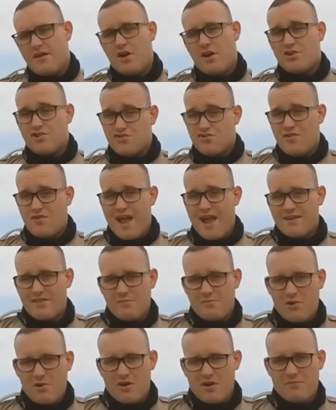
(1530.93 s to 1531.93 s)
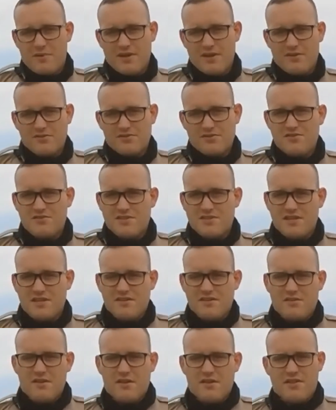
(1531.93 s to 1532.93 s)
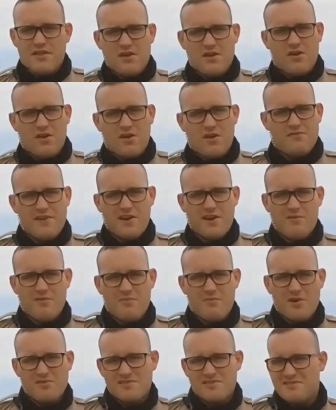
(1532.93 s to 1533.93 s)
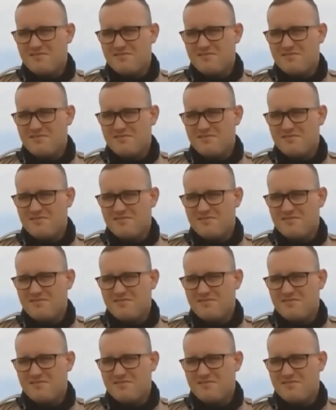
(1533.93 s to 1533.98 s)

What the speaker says: attract the bark beetles using a thing called pheromones.